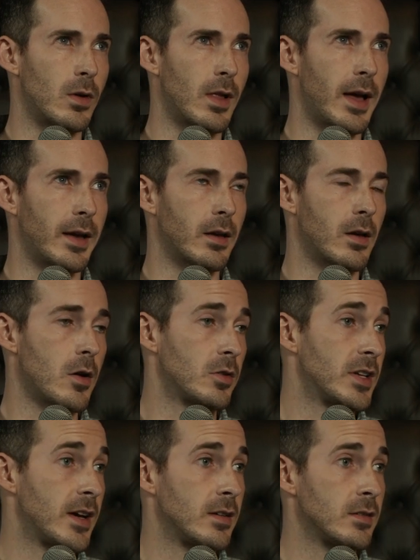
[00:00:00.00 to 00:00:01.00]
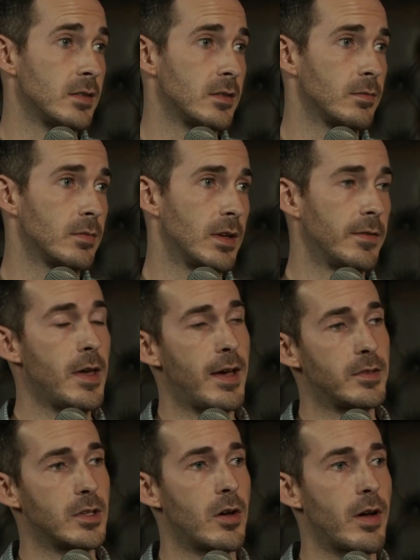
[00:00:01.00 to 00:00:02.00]
like hotels. If you have
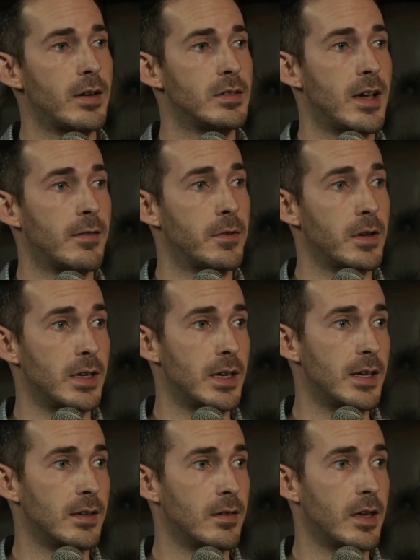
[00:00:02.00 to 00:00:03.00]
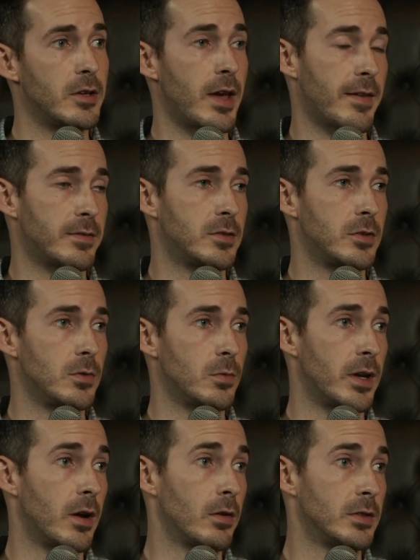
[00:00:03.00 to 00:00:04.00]
to go out of town for a gig and you have to
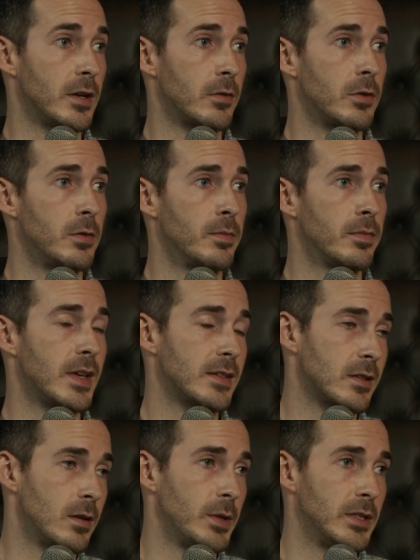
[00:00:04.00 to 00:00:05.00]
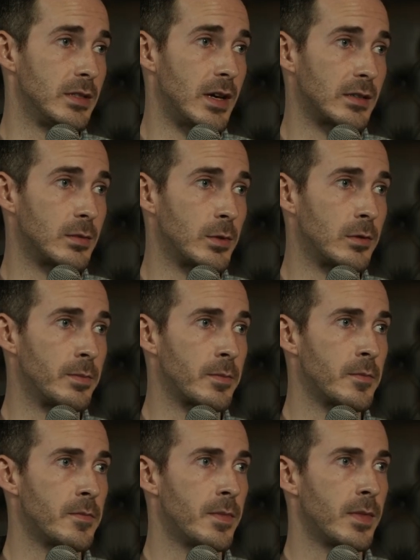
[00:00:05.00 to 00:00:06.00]
rent a hotel room, that's going to be deductible.
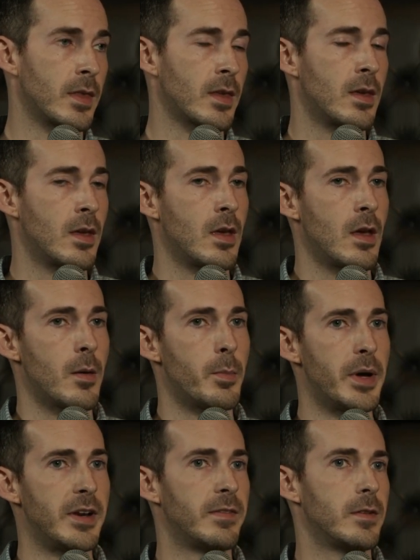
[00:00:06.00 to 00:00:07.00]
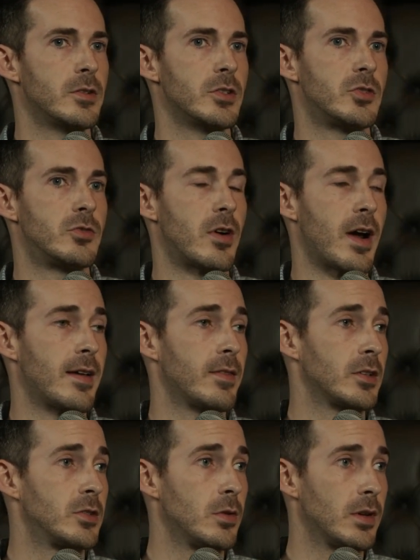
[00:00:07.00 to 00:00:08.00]
But if you're just
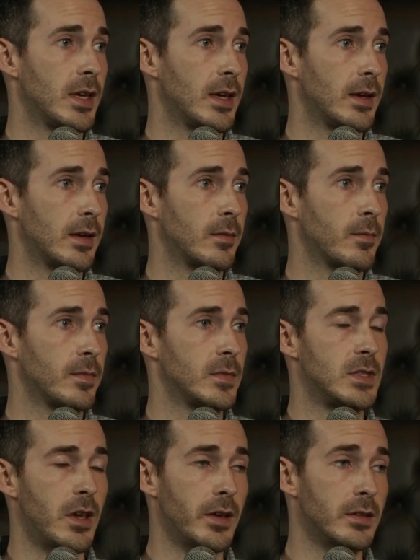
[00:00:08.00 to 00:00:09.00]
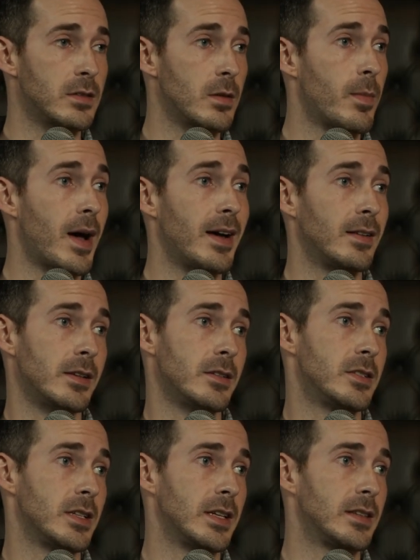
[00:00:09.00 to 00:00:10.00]
driving to a gig, just the
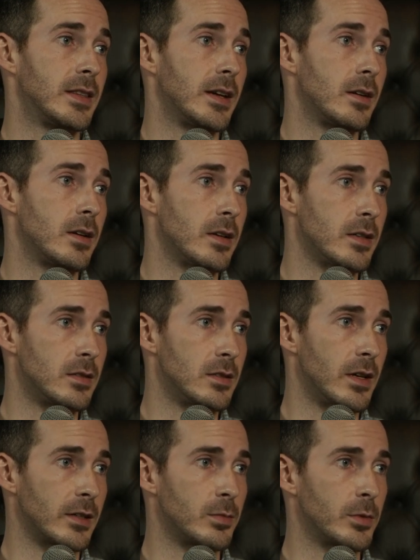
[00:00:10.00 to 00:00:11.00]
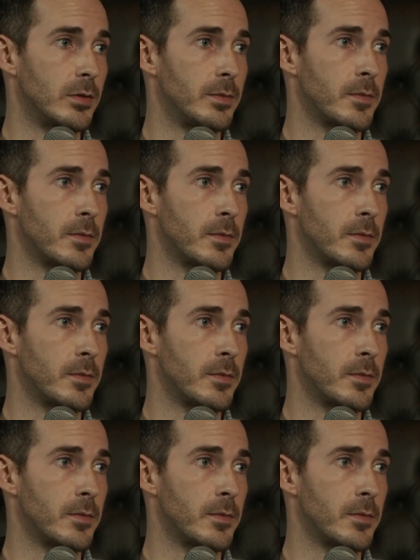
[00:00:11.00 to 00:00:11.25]
mileage to get there is deductible.